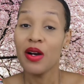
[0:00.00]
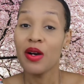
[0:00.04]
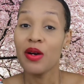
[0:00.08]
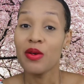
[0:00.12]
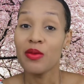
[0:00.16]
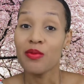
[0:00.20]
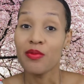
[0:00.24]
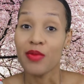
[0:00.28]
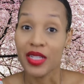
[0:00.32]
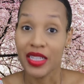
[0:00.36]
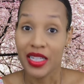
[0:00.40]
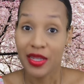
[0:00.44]

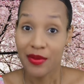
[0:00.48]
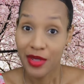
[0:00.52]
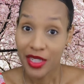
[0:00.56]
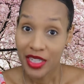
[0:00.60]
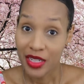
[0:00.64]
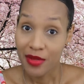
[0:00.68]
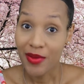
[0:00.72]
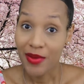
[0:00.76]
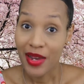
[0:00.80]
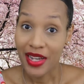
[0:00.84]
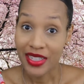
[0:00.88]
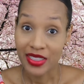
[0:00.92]
But let me get
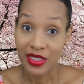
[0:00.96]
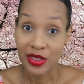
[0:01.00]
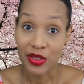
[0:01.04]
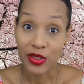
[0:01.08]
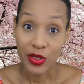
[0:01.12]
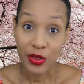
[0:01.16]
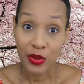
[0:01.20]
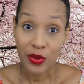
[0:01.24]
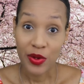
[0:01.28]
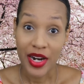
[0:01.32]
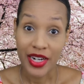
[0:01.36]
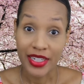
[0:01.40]
back to the
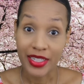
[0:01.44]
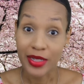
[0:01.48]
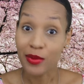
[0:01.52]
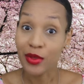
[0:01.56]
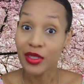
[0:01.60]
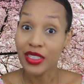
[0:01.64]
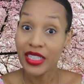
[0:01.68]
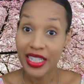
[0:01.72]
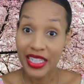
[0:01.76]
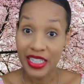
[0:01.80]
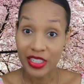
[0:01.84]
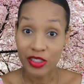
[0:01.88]
scratch. I'm going
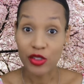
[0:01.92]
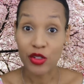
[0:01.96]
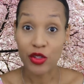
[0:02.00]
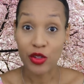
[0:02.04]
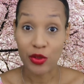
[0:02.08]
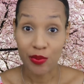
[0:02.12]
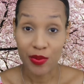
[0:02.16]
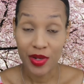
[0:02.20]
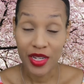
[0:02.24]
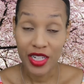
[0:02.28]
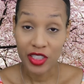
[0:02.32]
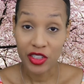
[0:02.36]
to insert
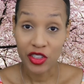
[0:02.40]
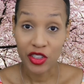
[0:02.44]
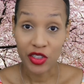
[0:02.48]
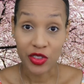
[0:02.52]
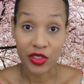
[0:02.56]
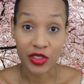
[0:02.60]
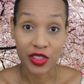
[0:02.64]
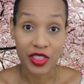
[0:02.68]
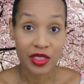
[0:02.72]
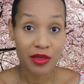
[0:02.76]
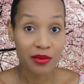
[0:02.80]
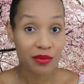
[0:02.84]
pictures